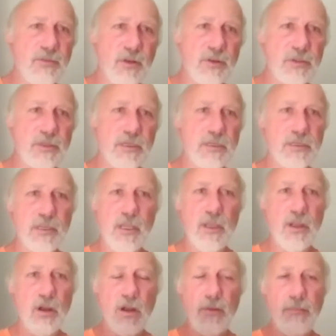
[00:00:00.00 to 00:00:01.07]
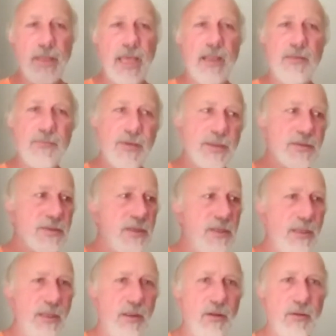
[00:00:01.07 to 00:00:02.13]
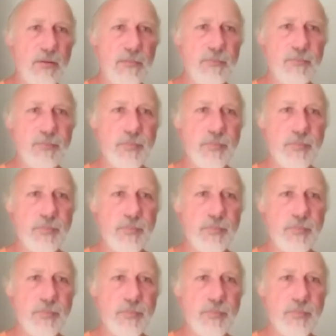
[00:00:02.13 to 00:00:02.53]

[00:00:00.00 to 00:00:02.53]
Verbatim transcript: verses are manifested here.